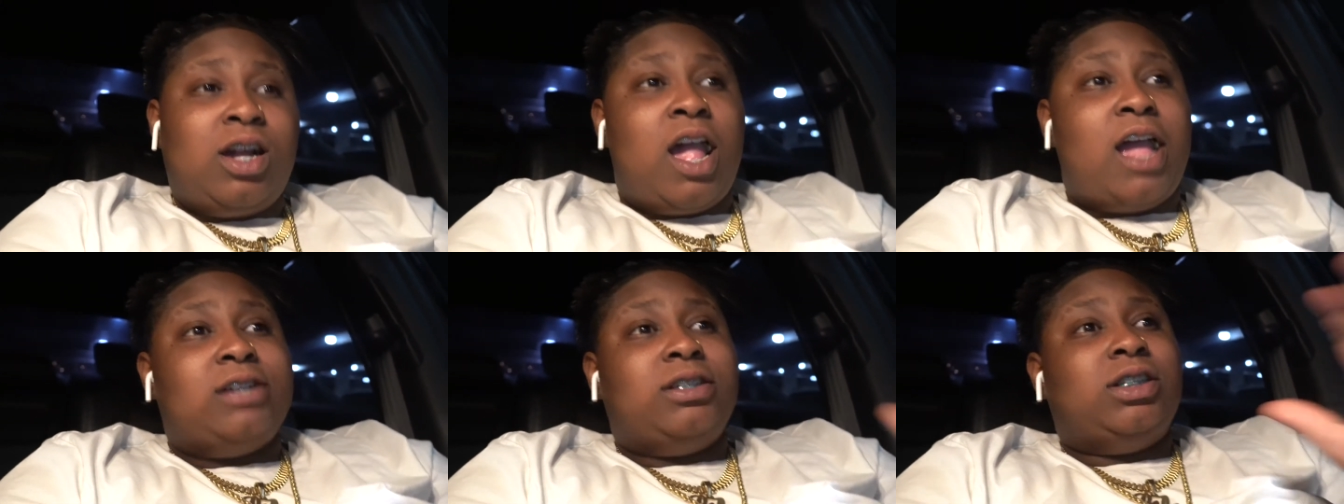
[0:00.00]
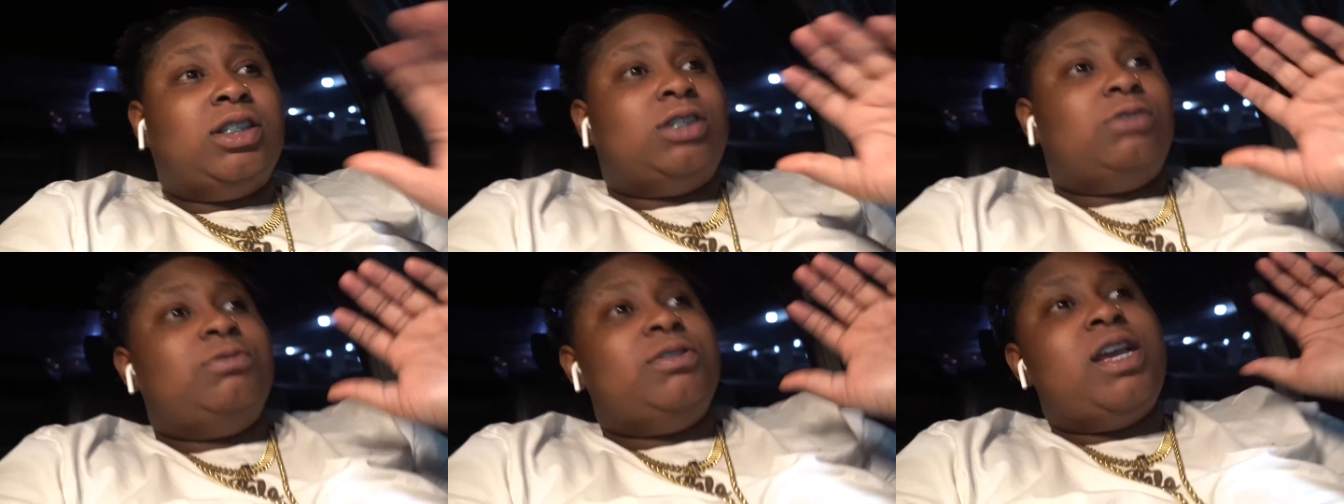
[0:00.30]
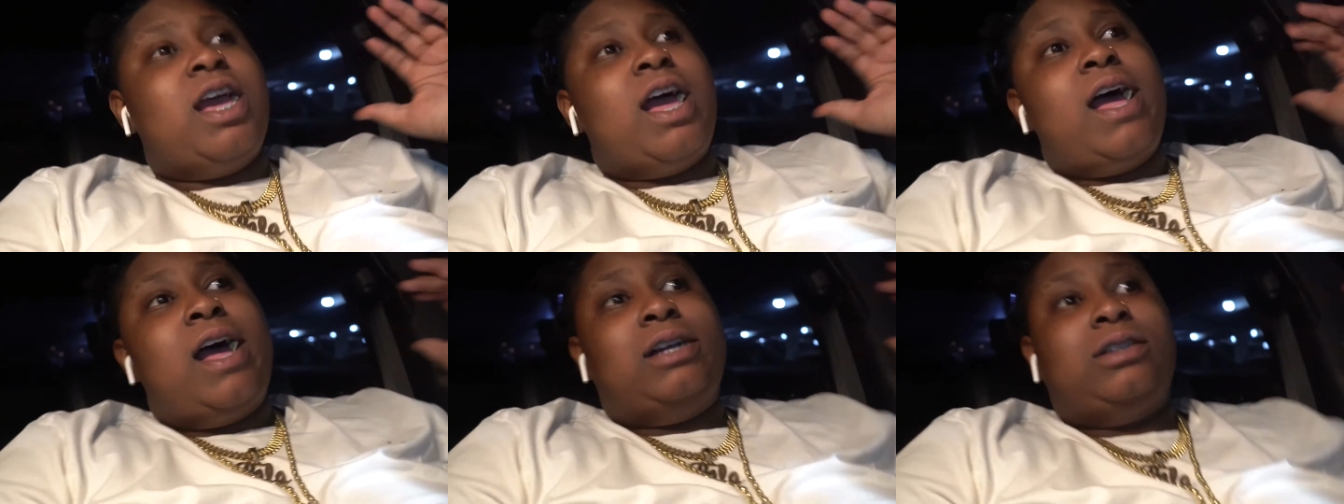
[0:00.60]
and now we
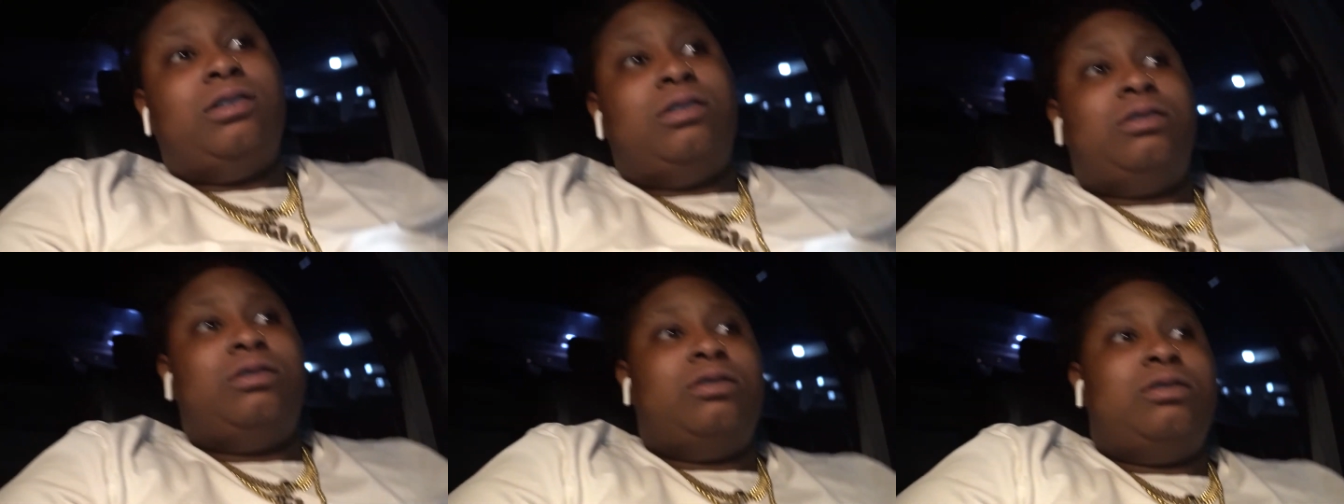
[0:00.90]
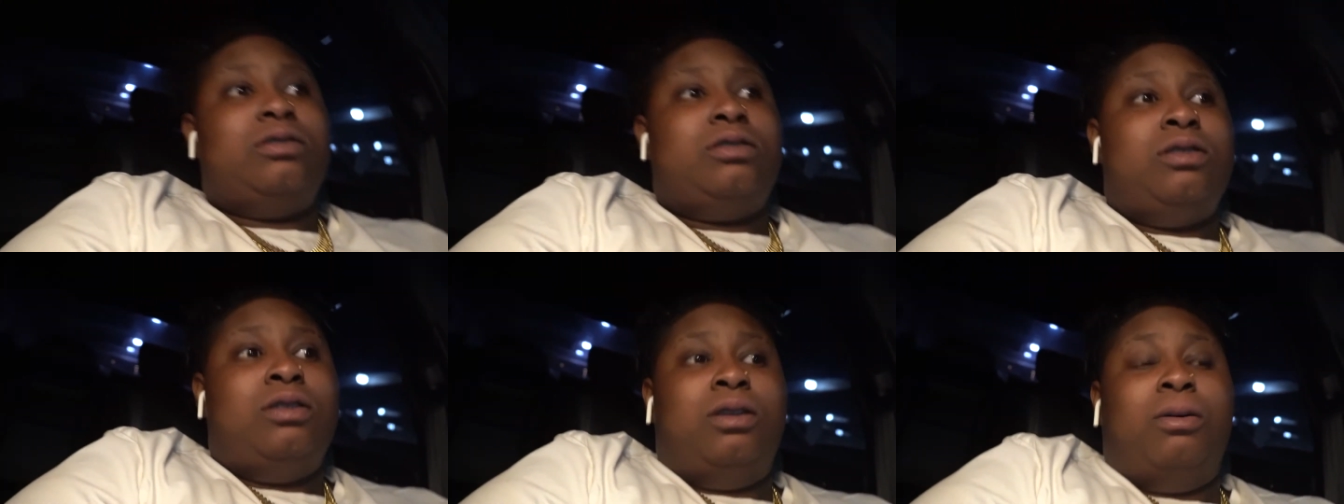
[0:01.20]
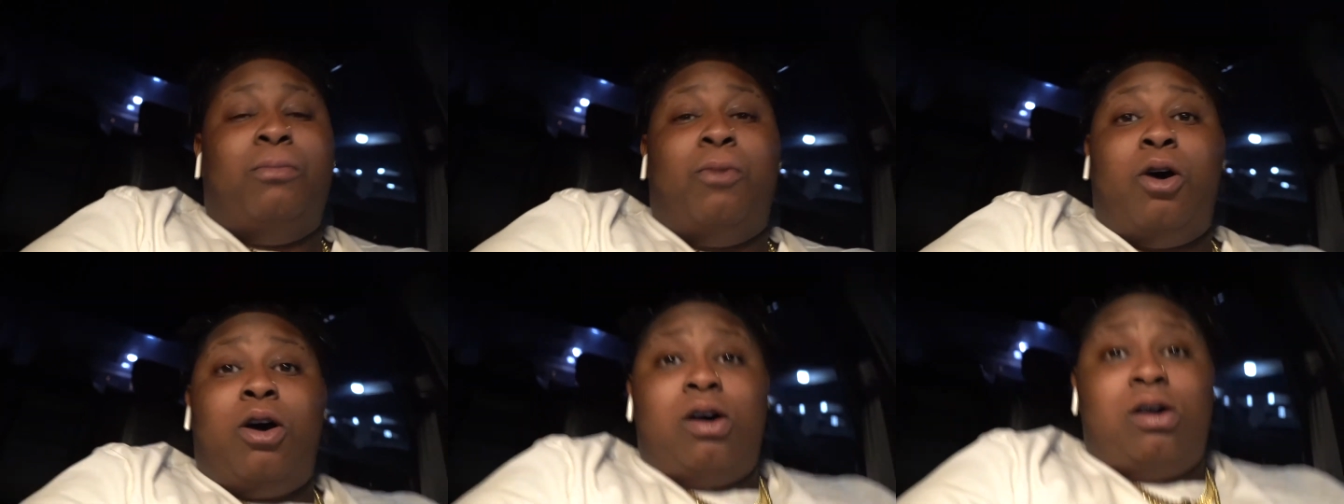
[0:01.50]
at the
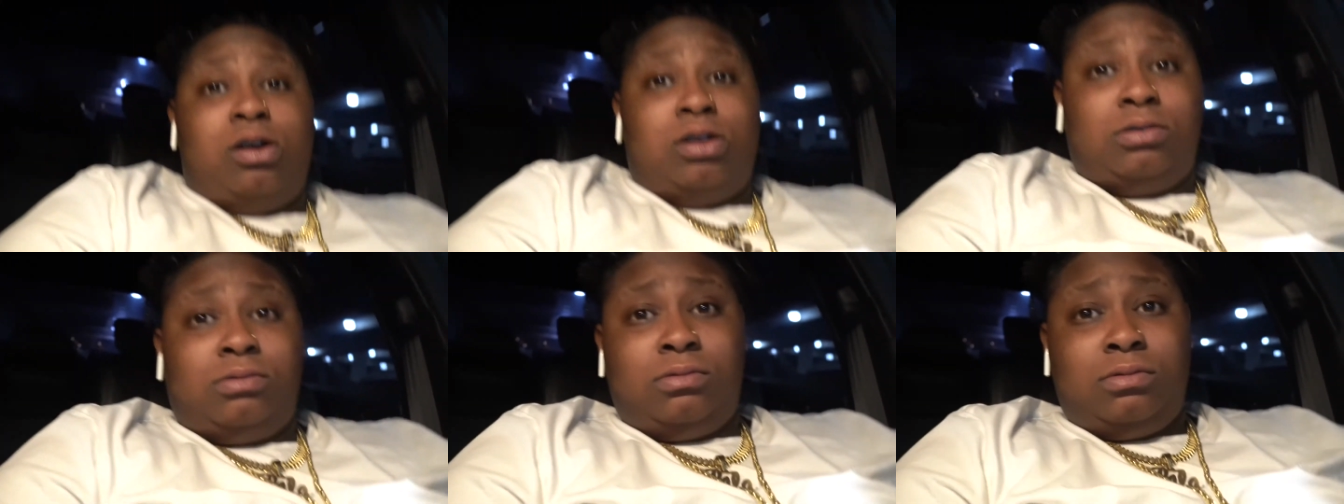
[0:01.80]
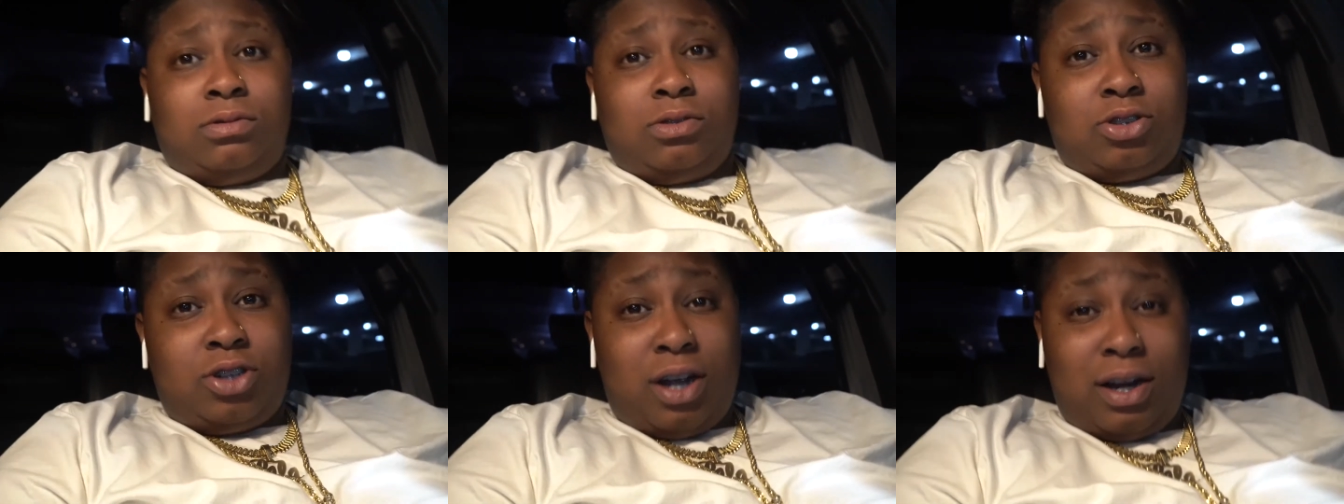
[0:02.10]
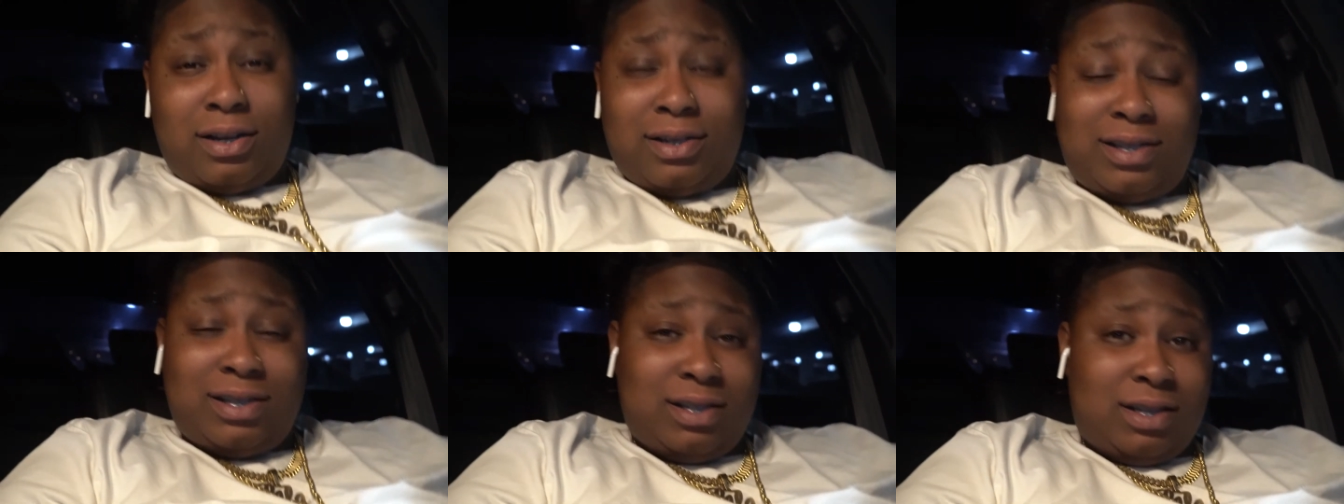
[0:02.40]
mall
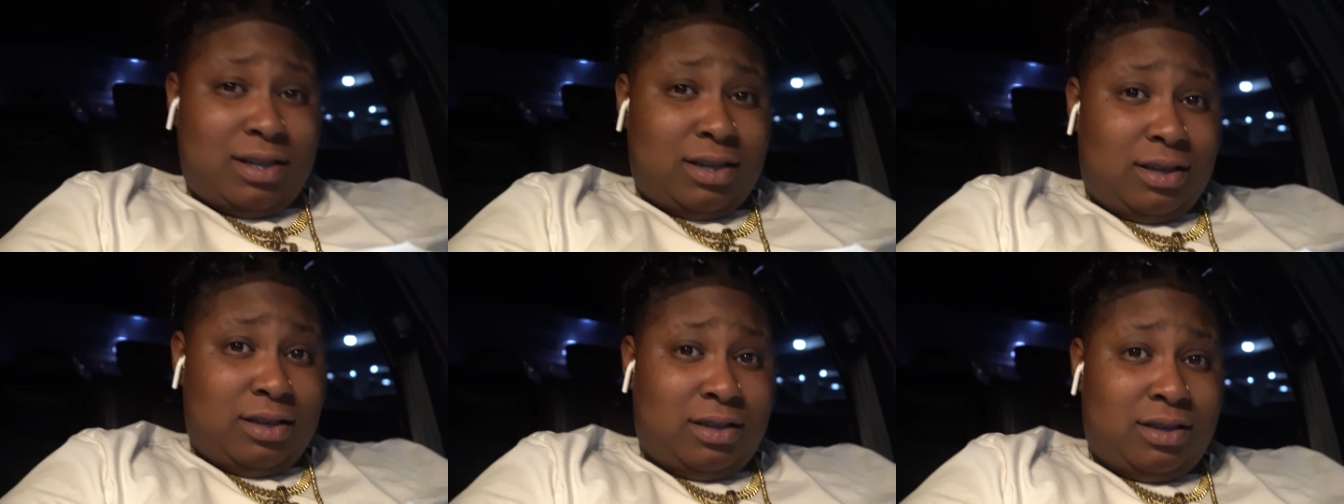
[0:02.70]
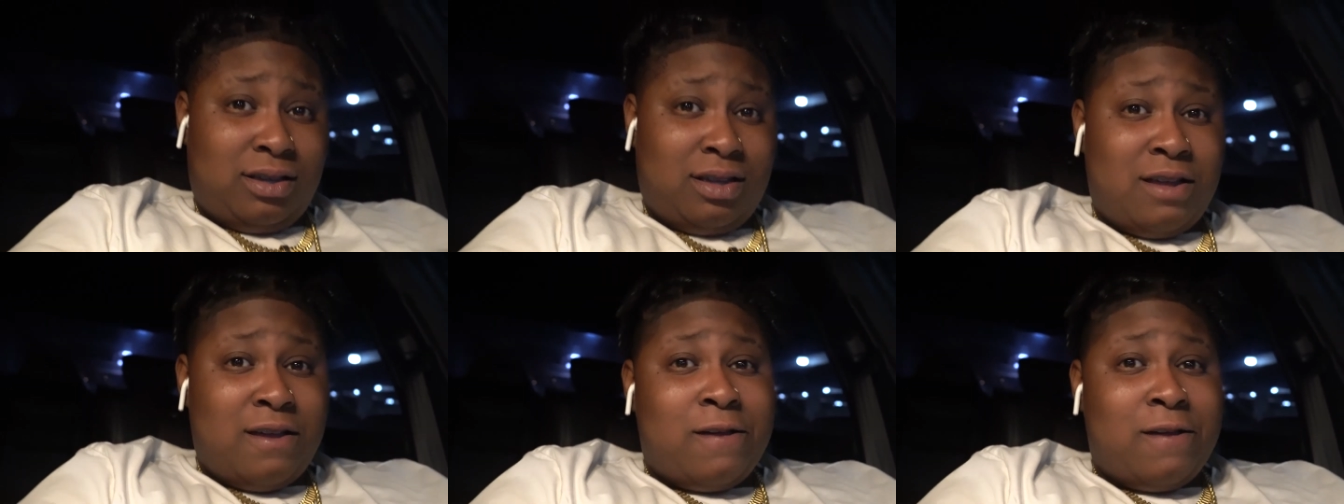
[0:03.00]
trying to see